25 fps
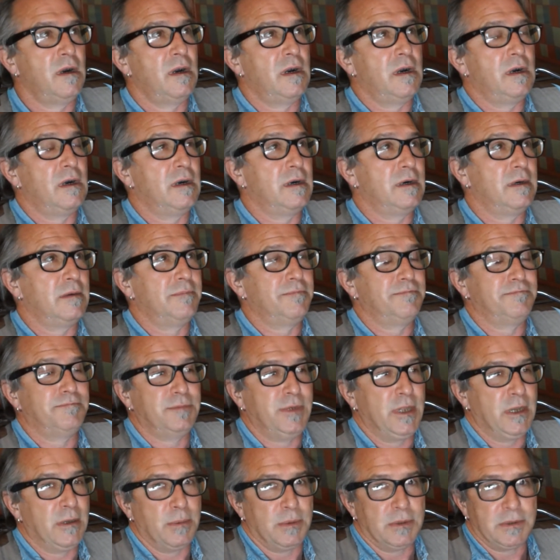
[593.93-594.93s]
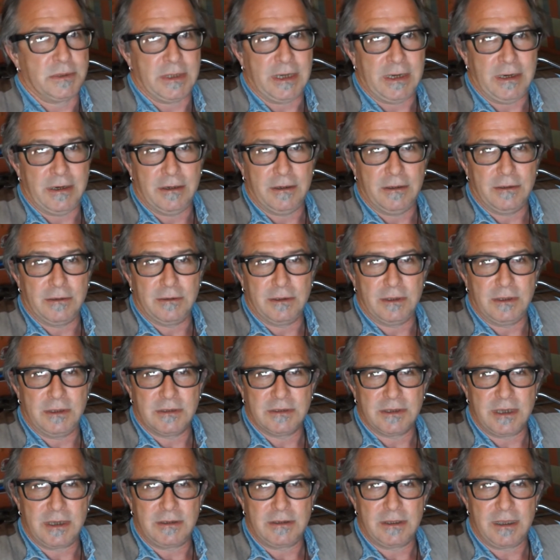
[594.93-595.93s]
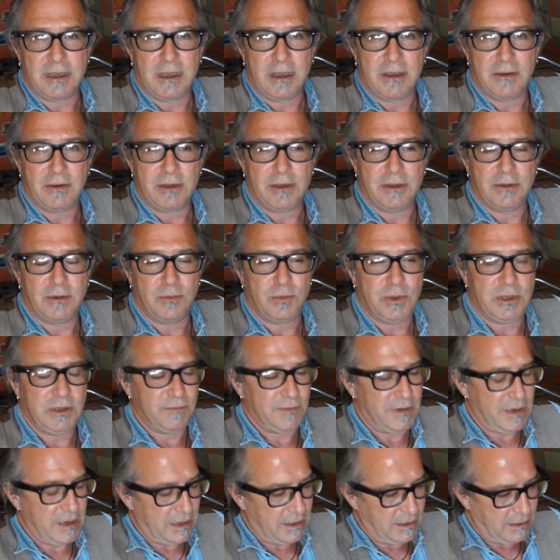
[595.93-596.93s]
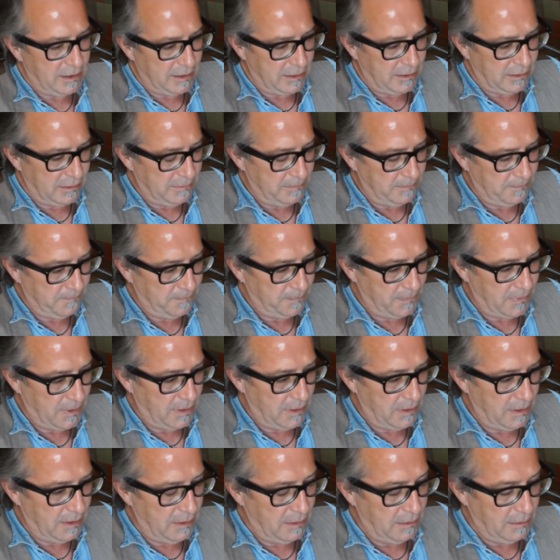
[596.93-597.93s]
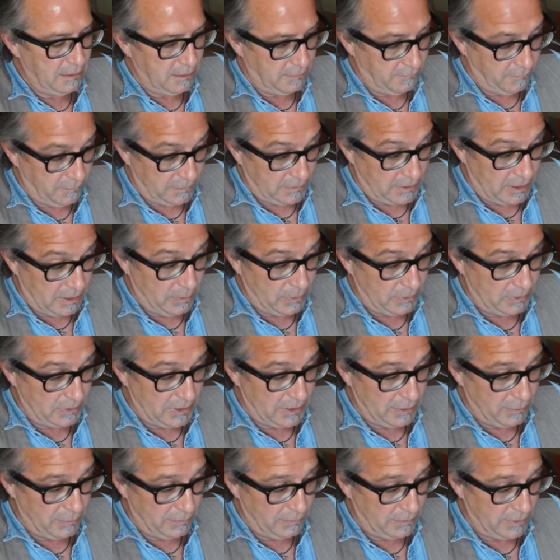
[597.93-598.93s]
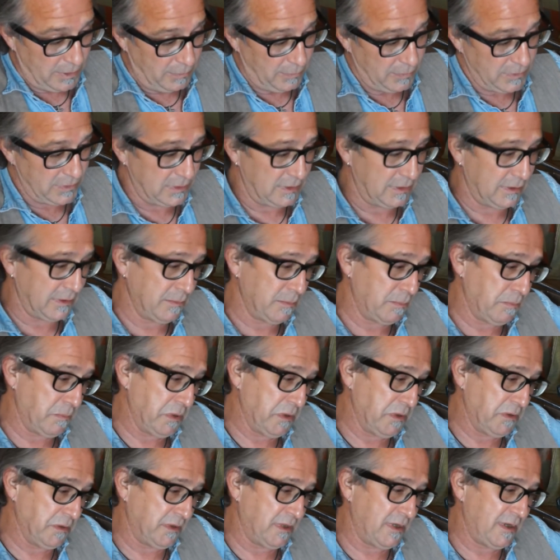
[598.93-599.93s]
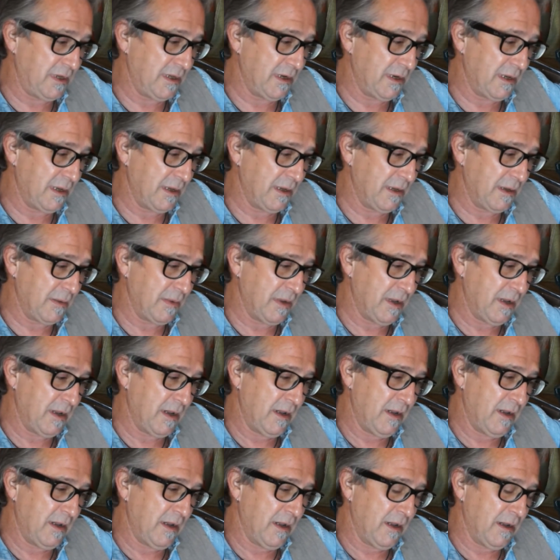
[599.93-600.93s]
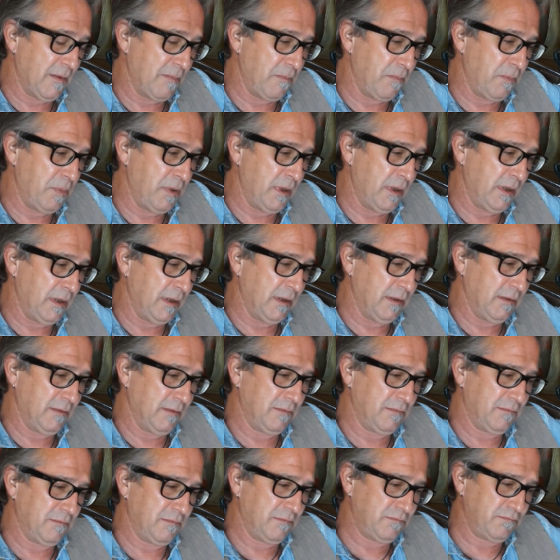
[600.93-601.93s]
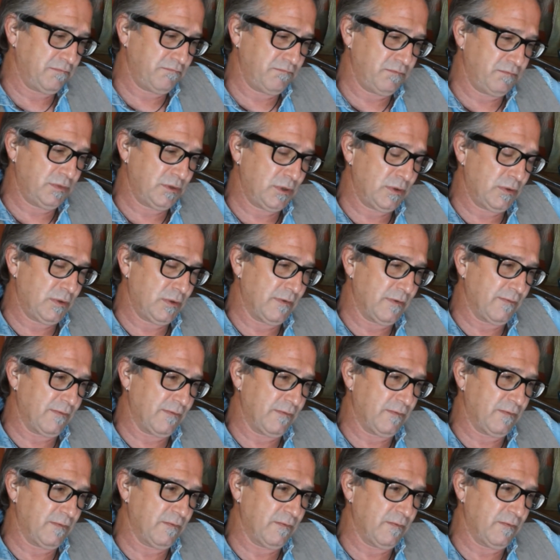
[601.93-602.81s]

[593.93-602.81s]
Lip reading: and Double Dare and things like that. We even had like for Double Dare, there was a built-in a big sort of